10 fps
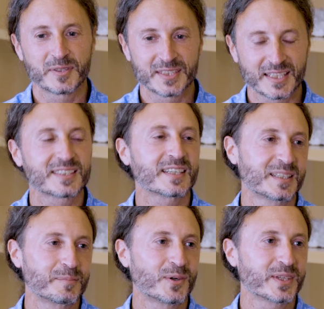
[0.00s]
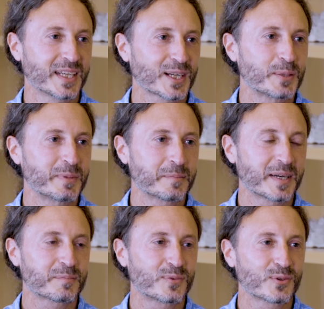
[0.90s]
But then I started more, yeah, coming
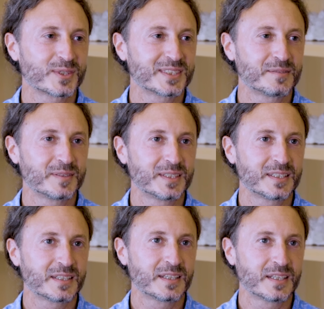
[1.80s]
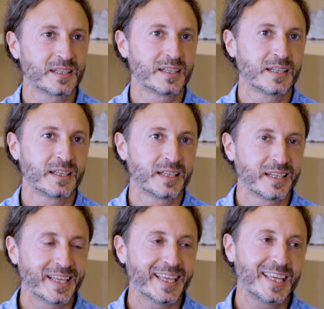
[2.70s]
back progressively
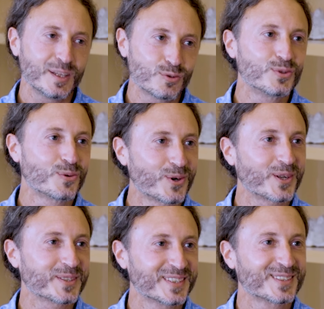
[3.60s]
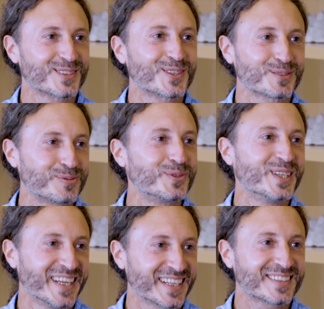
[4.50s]
into the world, not not yeah. fully
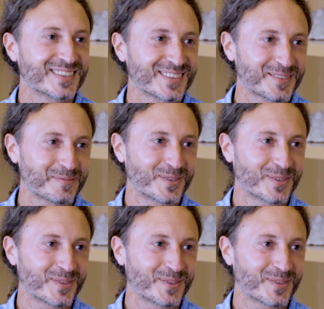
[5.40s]
yet, no yeah.